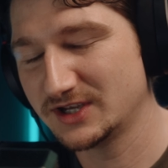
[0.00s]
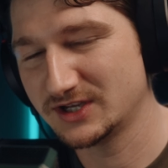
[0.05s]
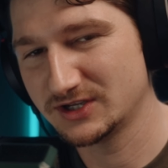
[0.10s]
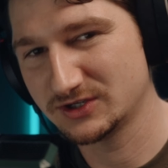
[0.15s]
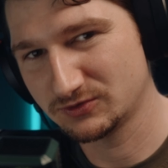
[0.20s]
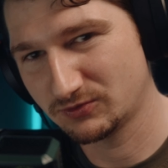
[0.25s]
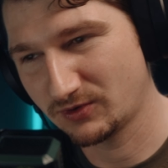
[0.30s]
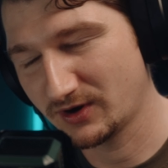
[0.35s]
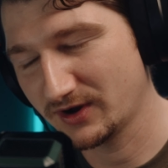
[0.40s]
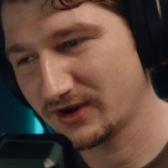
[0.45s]

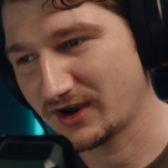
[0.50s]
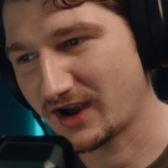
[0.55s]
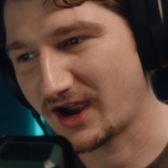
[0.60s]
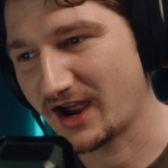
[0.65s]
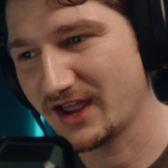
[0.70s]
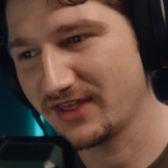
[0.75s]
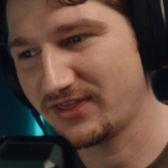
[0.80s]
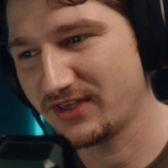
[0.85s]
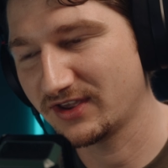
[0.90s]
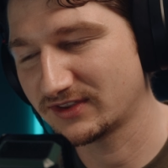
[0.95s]
is where
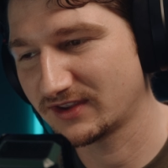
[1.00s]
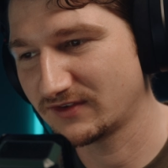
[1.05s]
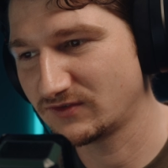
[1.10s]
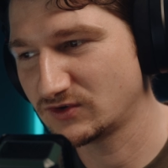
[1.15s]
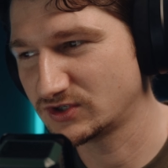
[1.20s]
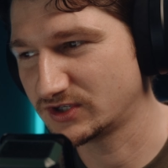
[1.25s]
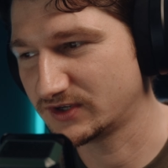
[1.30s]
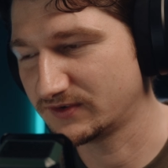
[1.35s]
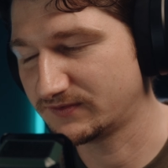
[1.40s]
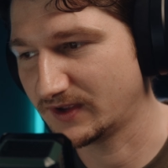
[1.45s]
I think they've
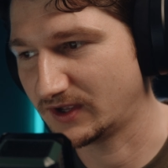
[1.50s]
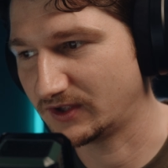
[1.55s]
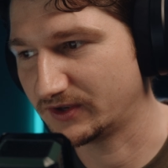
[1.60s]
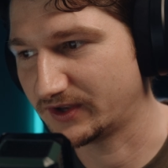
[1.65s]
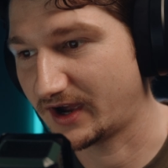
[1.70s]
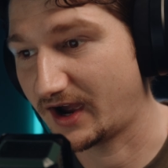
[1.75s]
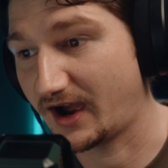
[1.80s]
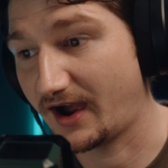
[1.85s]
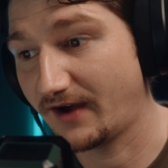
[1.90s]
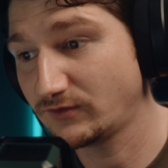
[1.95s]
usually failed.
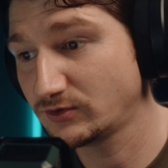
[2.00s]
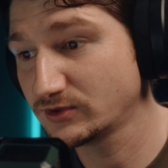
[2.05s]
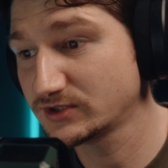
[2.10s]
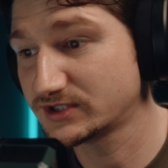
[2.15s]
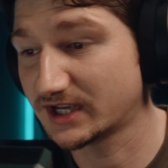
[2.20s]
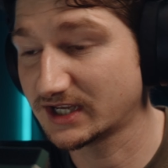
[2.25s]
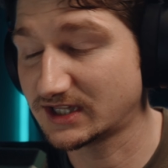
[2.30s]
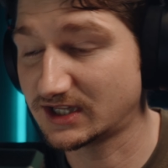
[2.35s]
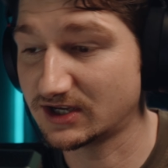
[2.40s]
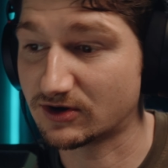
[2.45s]
I've always
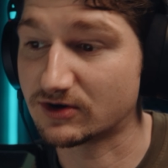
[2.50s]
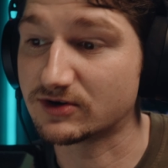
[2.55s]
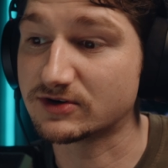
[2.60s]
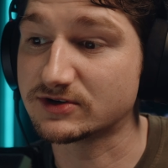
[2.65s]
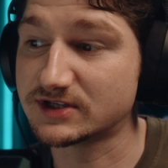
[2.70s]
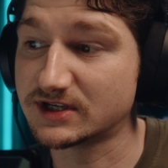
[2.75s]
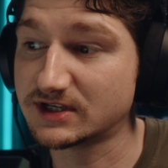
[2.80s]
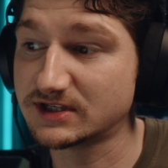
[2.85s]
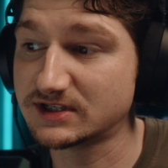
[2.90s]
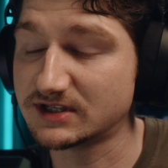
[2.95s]
liked the
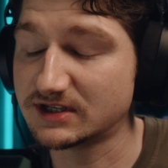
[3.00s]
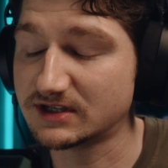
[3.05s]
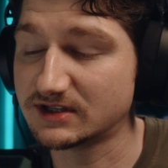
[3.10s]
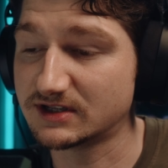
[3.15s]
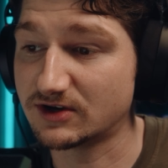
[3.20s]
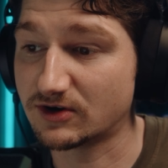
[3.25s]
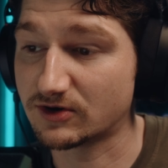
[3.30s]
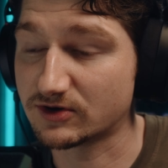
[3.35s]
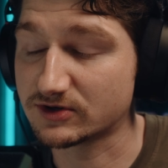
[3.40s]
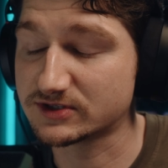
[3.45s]

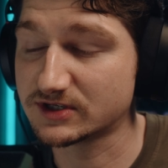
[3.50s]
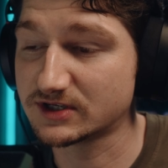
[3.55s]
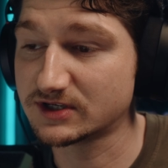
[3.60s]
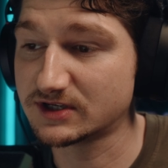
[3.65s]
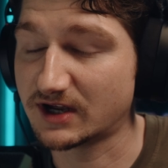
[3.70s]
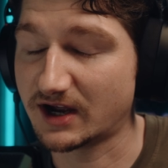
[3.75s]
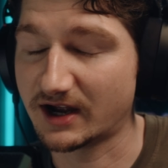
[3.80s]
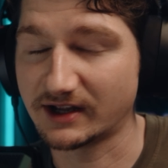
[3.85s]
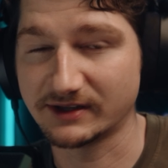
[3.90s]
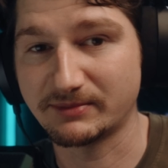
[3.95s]
Ursa
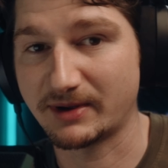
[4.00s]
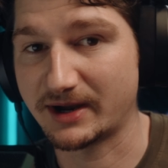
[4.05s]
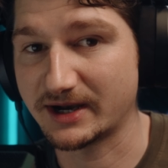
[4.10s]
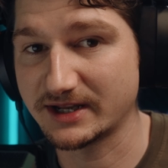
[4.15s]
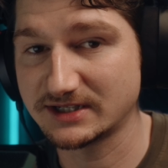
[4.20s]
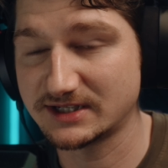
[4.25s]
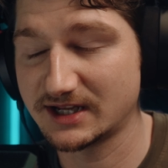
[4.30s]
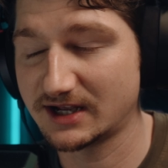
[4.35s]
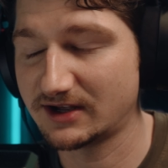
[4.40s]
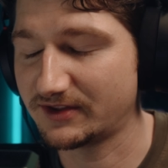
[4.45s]
body
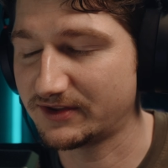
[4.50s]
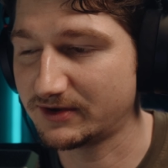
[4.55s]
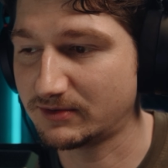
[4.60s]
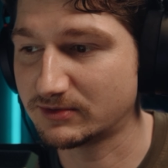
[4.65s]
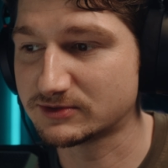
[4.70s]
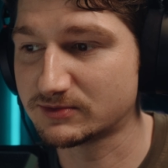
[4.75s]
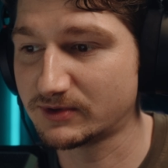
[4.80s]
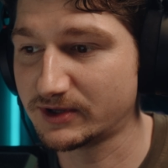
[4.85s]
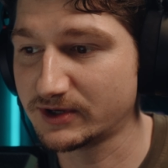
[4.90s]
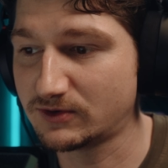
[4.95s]
style. I think
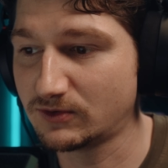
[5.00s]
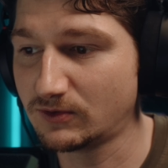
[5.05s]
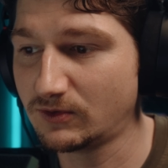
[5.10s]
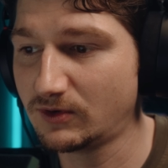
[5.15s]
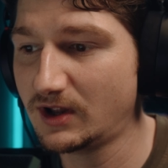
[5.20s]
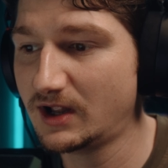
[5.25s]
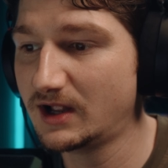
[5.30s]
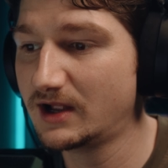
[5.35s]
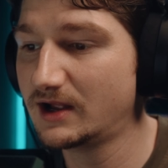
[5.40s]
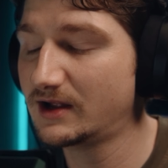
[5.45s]
was really cool.
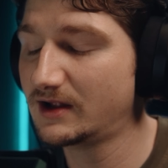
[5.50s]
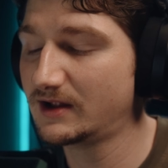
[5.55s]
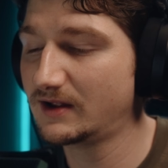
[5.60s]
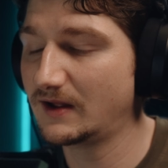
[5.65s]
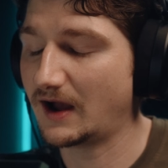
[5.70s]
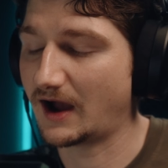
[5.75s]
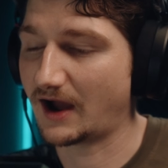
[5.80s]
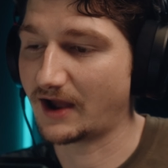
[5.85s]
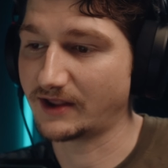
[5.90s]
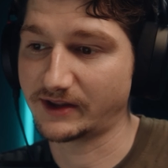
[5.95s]

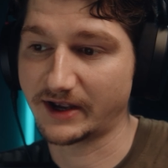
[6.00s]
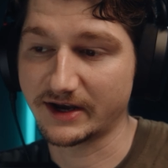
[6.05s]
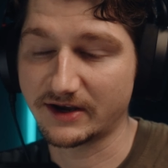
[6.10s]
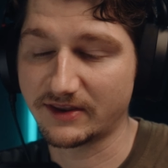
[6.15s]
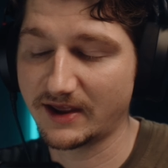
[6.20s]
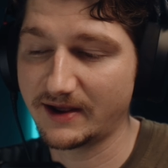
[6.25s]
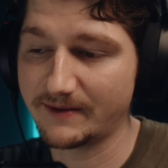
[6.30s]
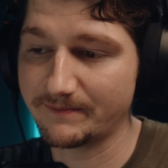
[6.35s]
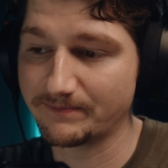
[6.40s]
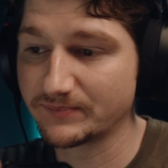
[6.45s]
I liked
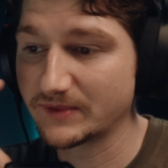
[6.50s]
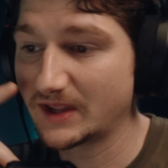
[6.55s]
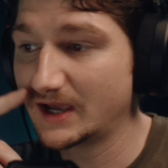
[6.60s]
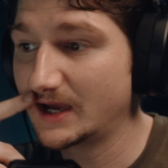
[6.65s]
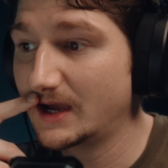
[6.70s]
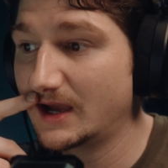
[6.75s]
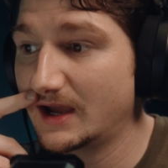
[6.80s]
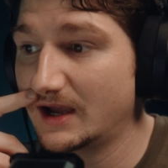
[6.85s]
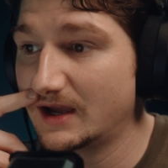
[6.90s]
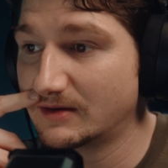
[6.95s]
that.
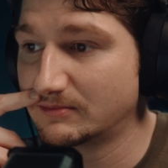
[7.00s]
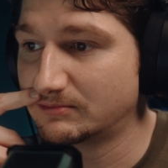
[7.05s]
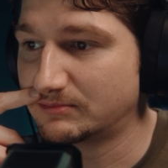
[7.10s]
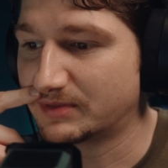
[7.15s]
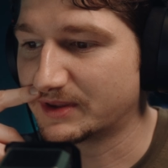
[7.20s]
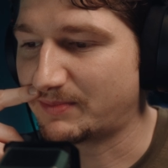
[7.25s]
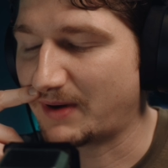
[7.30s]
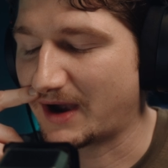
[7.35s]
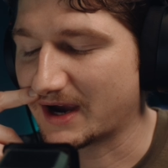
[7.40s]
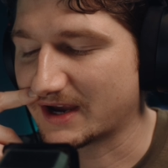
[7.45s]
But
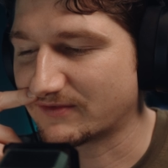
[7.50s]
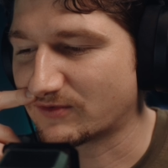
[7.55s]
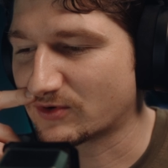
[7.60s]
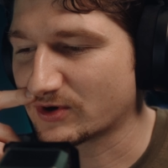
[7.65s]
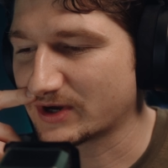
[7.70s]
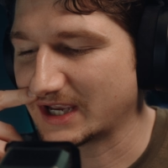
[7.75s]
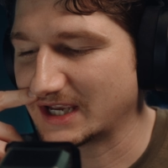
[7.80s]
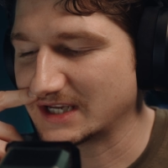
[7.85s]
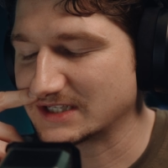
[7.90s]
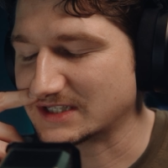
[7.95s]
the Pocket
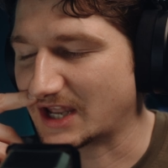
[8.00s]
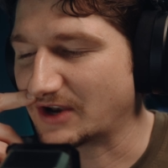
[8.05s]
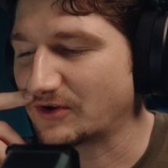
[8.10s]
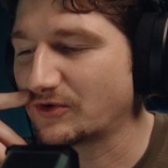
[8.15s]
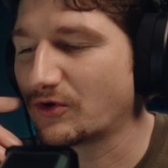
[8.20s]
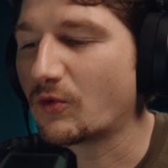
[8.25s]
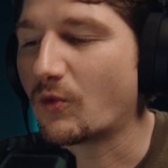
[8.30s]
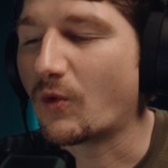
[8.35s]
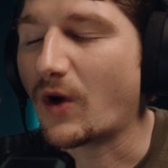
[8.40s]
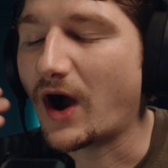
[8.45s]
4Ks, I don't
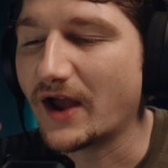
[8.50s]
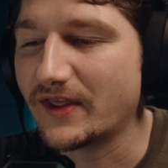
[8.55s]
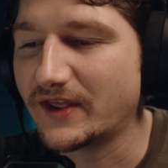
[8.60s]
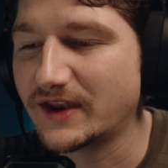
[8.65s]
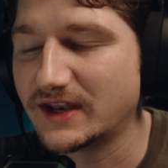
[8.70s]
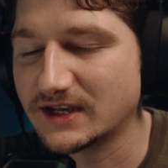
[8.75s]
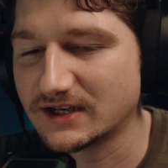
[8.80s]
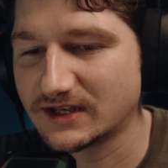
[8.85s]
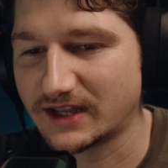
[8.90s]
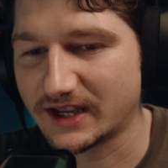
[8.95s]
know why they
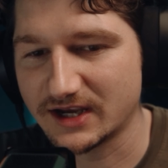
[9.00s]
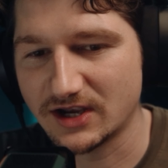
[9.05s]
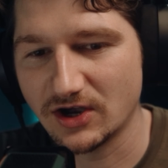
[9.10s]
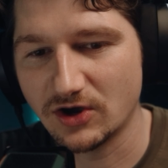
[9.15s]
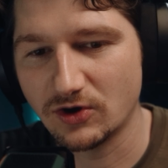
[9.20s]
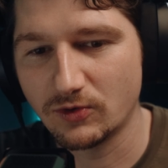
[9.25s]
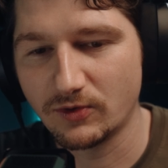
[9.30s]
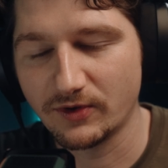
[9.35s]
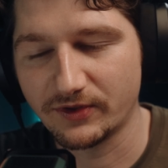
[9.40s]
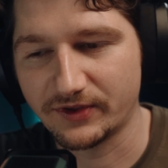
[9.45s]
didn't like
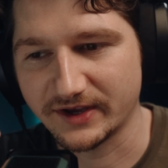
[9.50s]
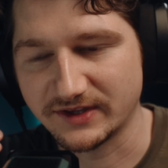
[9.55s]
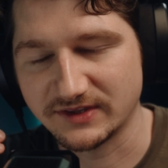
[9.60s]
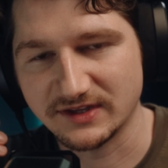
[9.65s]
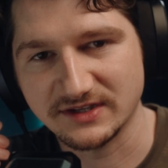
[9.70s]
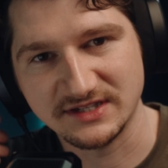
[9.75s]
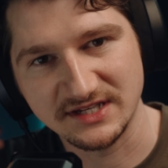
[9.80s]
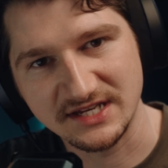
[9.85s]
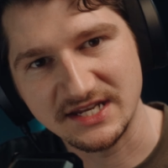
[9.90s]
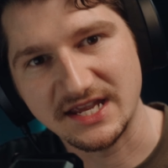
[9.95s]
go with like the
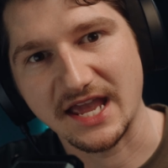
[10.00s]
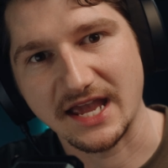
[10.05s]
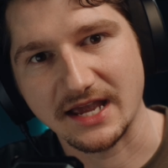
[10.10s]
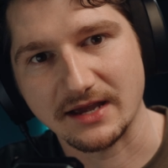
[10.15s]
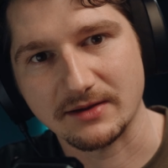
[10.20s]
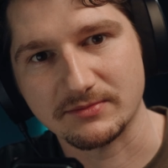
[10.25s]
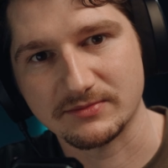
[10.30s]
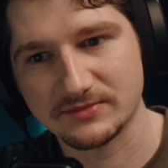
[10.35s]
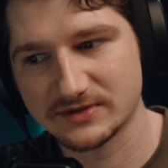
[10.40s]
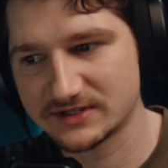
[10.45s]

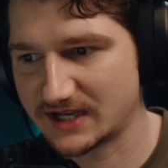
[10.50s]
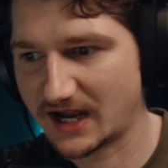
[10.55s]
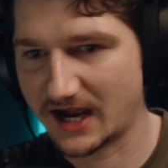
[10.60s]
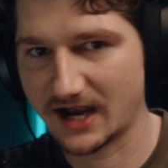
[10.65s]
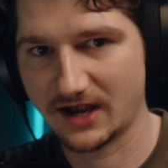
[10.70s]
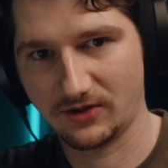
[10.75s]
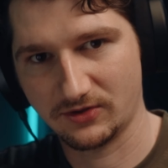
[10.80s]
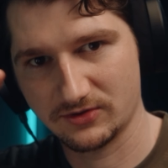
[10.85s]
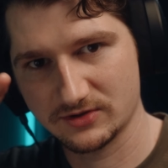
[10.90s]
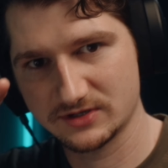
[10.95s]
Z-Cam
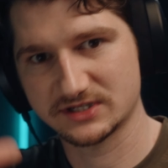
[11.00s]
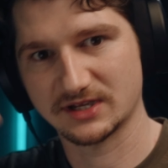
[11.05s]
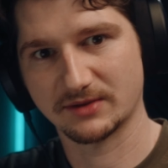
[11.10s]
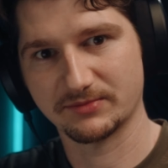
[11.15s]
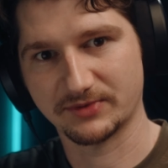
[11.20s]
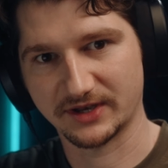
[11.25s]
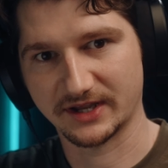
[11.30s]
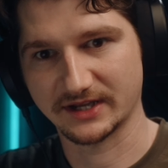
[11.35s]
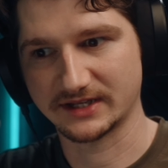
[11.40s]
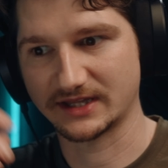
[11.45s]
style,
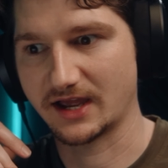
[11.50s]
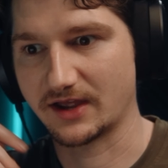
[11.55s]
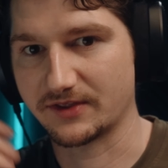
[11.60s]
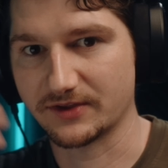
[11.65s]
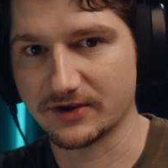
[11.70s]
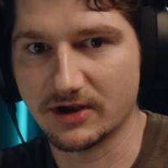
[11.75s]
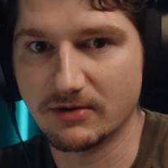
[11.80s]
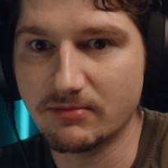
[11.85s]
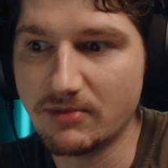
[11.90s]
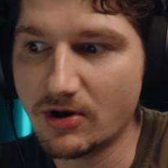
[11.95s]
something like that. The
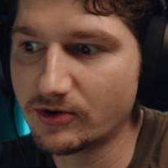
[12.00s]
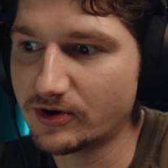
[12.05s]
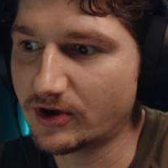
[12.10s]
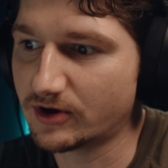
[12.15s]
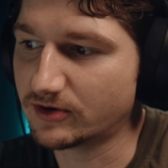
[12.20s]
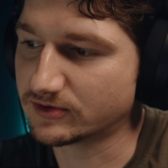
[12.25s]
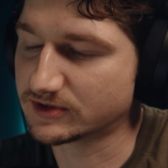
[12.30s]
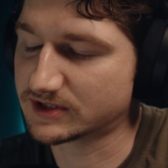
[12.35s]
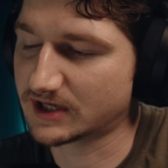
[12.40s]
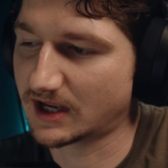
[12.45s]

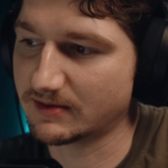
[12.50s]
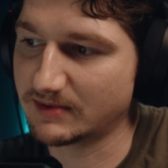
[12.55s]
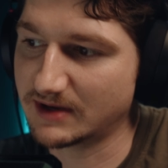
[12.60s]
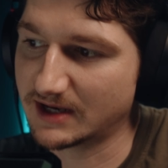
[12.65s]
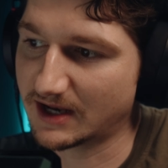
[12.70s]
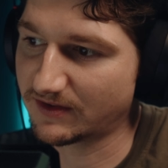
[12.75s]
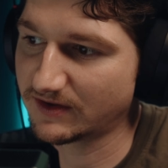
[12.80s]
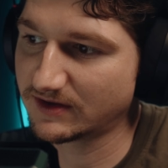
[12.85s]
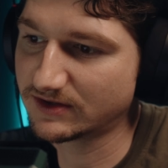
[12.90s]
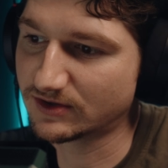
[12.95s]
Komodos. I mean,
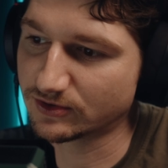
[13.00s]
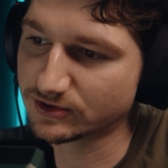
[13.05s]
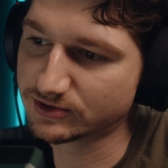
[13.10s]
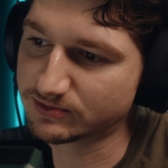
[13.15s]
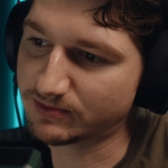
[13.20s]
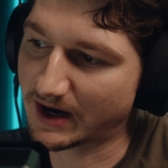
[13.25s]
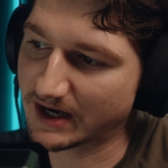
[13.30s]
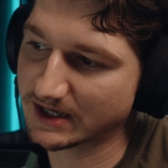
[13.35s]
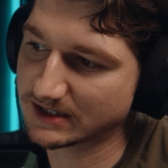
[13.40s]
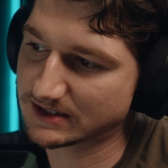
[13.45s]
I think those
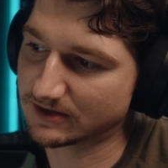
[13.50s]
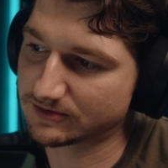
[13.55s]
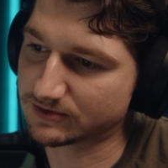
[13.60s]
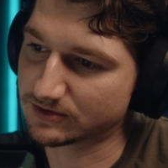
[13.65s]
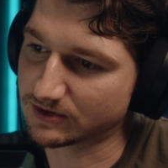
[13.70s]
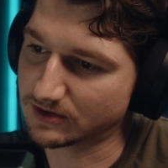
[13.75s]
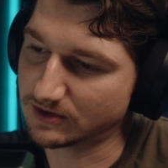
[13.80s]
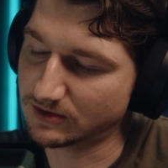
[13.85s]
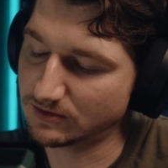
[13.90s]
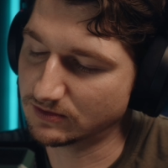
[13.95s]
body styles
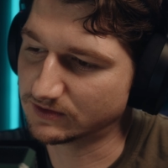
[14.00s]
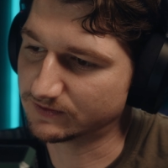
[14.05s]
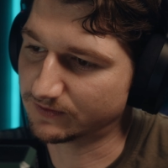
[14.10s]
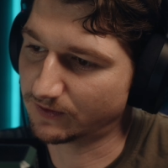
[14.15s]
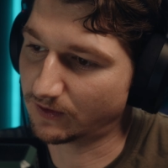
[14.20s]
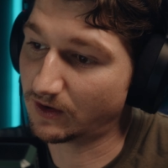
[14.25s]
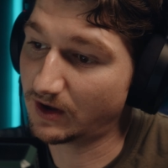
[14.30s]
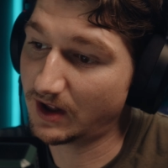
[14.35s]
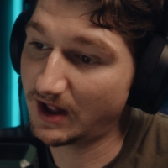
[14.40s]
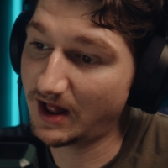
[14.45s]
are
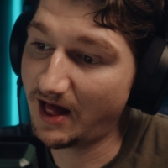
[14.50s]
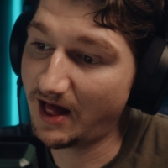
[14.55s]
useful.